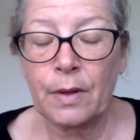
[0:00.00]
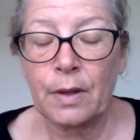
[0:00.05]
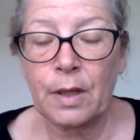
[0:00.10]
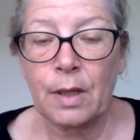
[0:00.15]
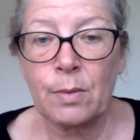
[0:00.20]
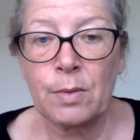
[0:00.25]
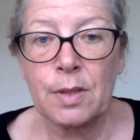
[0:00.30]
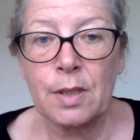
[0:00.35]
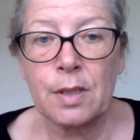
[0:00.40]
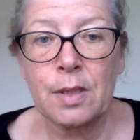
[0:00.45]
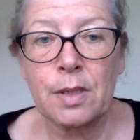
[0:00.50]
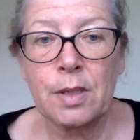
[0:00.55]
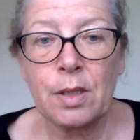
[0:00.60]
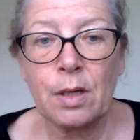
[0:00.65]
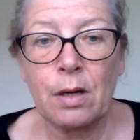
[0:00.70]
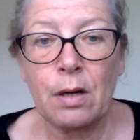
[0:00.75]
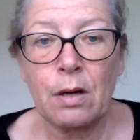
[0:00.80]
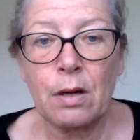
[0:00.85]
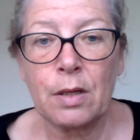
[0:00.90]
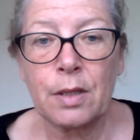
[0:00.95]
There was a
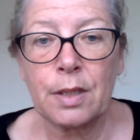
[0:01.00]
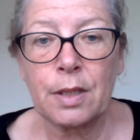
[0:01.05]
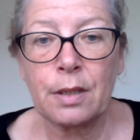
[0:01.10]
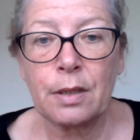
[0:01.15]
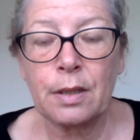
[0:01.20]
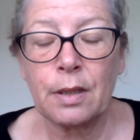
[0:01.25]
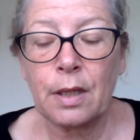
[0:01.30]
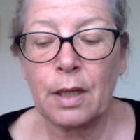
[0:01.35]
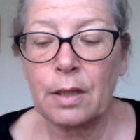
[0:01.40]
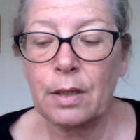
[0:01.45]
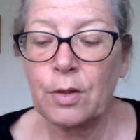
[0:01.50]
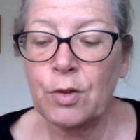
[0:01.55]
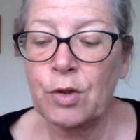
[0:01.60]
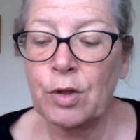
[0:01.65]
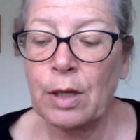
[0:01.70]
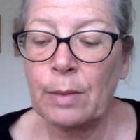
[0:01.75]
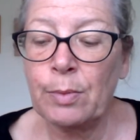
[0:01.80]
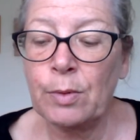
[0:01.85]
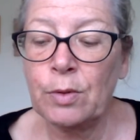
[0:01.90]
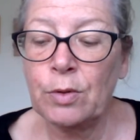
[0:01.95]
start, and a
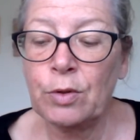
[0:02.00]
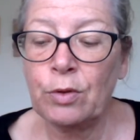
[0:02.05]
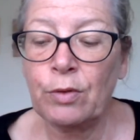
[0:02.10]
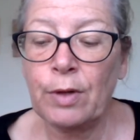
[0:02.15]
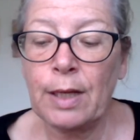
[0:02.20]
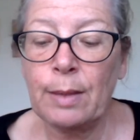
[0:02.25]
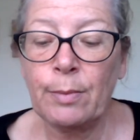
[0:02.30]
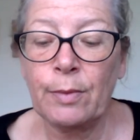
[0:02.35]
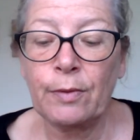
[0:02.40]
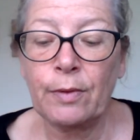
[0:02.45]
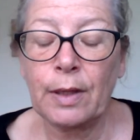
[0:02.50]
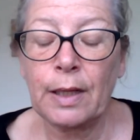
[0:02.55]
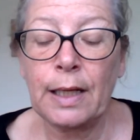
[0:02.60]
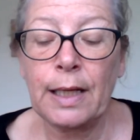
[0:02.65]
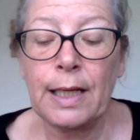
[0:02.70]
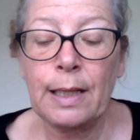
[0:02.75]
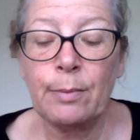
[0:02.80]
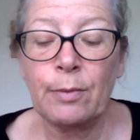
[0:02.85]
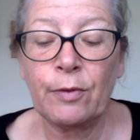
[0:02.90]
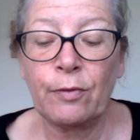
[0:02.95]
troubled gleam
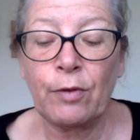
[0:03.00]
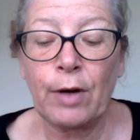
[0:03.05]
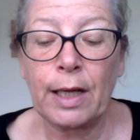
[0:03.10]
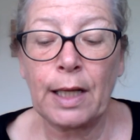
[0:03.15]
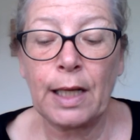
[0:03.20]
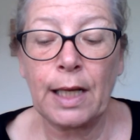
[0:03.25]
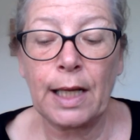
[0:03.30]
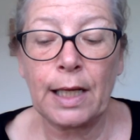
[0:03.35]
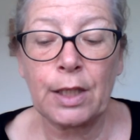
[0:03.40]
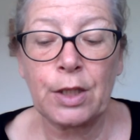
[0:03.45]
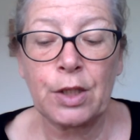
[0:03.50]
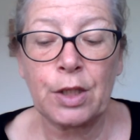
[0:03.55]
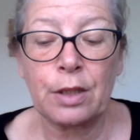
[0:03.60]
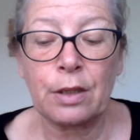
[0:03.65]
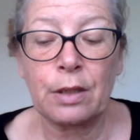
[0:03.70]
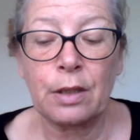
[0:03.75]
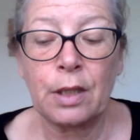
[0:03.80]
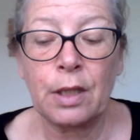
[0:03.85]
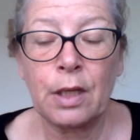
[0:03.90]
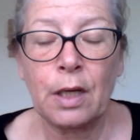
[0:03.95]
of
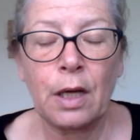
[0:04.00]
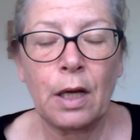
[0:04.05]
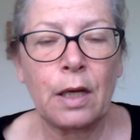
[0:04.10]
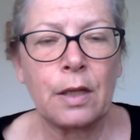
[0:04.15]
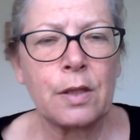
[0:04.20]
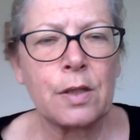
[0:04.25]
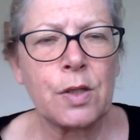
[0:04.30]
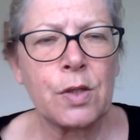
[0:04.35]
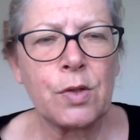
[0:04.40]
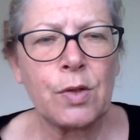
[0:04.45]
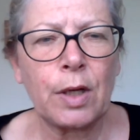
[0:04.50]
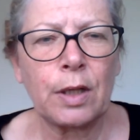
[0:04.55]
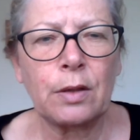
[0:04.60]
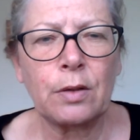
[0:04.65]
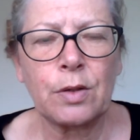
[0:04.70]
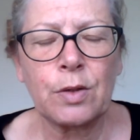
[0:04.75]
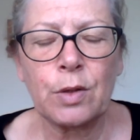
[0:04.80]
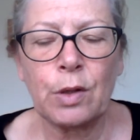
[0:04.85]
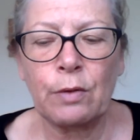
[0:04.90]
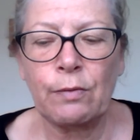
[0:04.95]
recollection, and a struggle
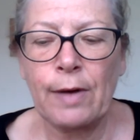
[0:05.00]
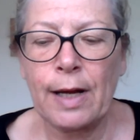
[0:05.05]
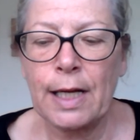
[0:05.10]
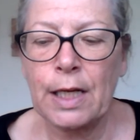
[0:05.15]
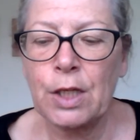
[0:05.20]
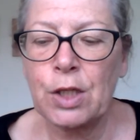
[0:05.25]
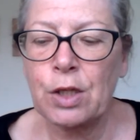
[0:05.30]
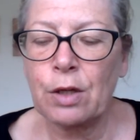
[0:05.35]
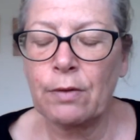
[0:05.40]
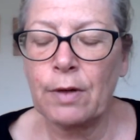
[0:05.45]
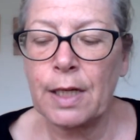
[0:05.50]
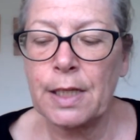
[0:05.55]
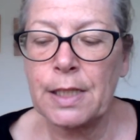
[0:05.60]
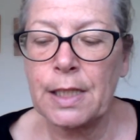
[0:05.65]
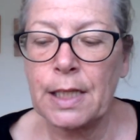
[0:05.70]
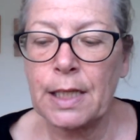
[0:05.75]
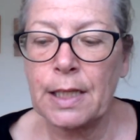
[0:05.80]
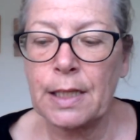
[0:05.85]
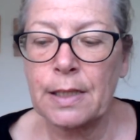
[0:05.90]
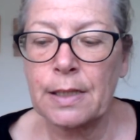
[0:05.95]
to arrange her
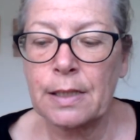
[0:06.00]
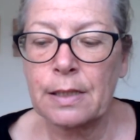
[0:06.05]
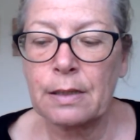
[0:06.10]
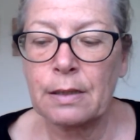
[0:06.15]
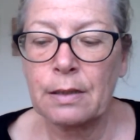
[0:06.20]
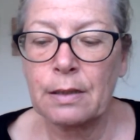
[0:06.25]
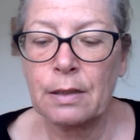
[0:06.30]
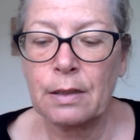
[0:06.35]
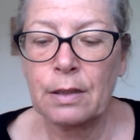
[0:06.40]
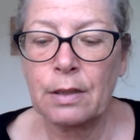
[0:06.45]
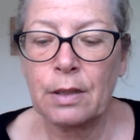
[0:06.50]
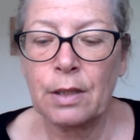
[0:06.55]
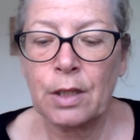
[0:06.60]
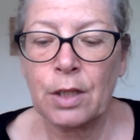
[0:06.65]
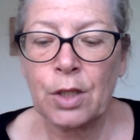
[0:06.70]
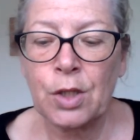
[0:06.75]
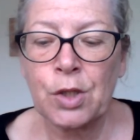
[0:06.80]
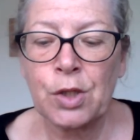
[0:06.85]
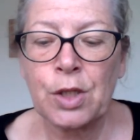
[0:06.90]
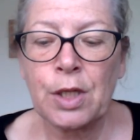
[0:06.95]
ideas.
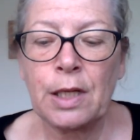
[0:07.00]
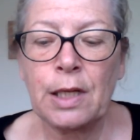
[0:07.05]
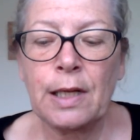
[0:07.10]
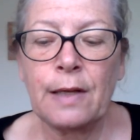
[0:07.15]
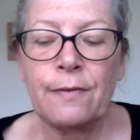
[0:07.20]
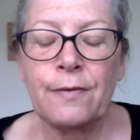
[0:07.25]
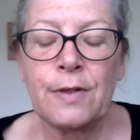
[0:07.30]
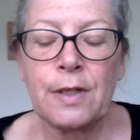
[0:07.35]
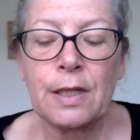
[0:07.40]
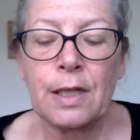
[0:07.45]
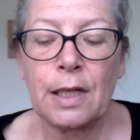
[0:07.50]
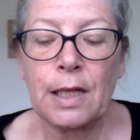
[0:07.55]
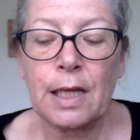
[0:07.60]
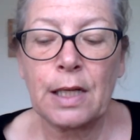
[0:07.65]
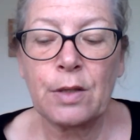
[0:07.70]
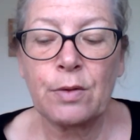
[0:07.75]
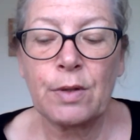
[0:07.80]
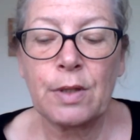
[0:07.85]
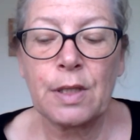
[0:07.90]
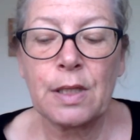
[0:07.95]
She lifted the
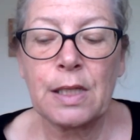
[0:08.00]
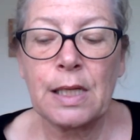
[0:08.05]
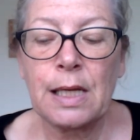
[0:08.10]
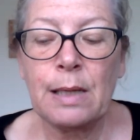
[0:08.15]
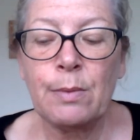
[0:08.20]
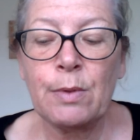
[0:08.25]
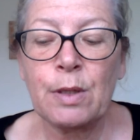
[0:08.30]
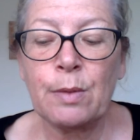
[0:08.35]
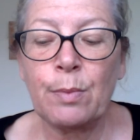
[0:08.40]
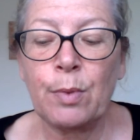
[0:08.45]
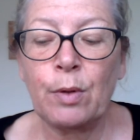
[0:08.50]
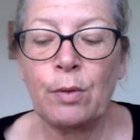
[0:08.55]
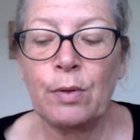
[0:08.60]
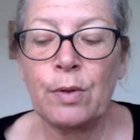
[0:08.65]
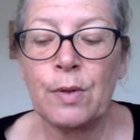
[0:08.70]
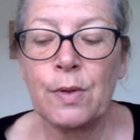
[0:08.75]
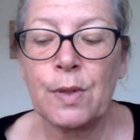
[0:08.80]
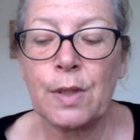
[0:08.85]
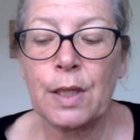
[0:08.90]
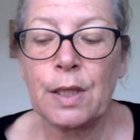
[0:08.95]
letter and seemed to
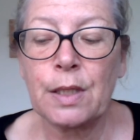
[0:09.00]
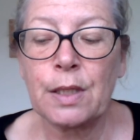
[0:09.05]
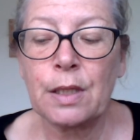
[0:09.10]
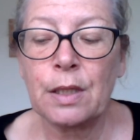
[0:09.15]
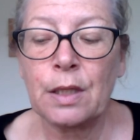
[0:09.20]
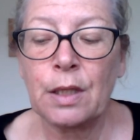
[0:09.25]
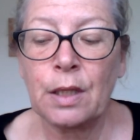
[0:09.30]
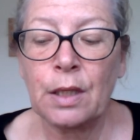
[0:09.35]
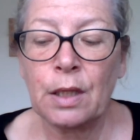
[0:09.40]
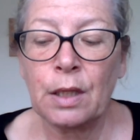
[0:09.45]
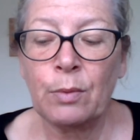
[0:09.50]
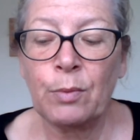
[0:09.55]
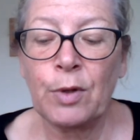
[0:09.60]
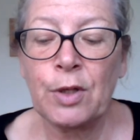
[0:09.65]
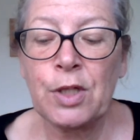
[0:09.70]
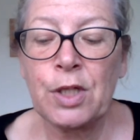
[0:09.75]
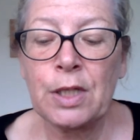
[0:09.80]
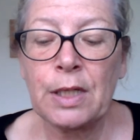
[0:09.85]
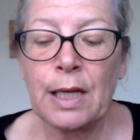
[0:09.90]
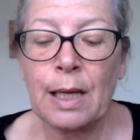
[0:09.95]
peruse it, and when
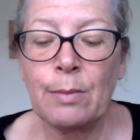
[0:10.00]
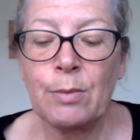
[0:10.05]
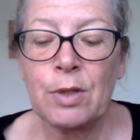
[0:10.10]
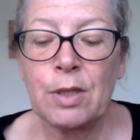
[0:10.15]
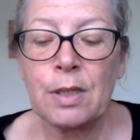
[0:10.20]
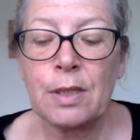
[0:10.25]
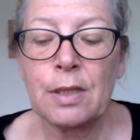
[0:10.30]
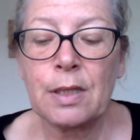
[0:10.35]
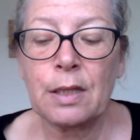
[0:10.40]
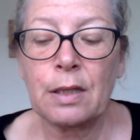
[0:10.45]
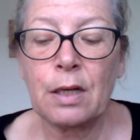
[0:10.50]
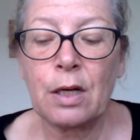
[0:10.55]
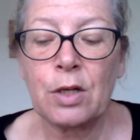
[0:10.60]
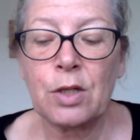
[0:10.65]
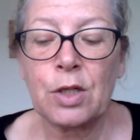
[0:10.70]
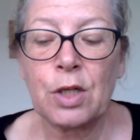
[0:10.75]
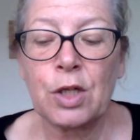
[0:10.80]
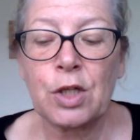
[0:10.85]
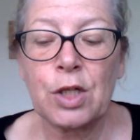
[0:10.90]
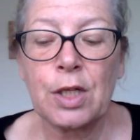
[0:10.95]
she came to the
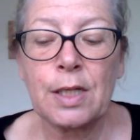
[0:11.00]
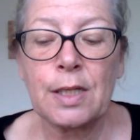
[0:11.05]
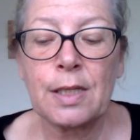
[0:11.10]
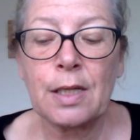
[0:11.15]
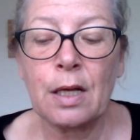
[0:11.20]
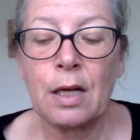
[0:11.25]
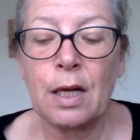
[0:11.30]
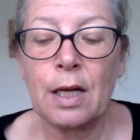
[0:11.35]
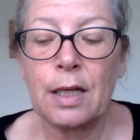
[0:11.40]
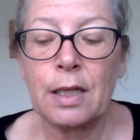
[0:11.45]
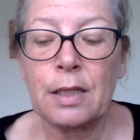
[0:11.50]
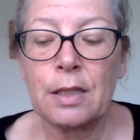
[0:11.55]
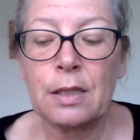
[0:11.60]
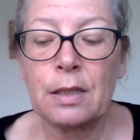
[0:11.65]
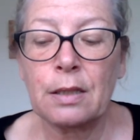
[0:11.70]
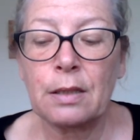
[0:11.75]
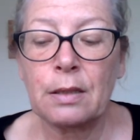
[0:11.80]
signature she sighed.